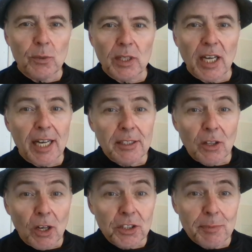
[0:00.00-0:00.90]
would
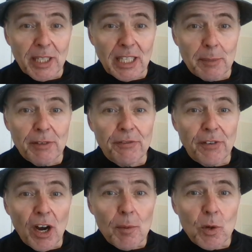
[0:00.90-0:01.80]
ultimately be
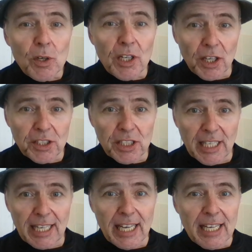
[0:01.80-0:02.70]
far more
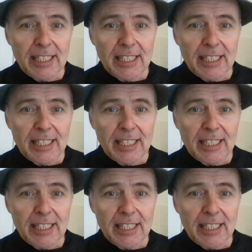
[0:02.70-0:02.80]
costly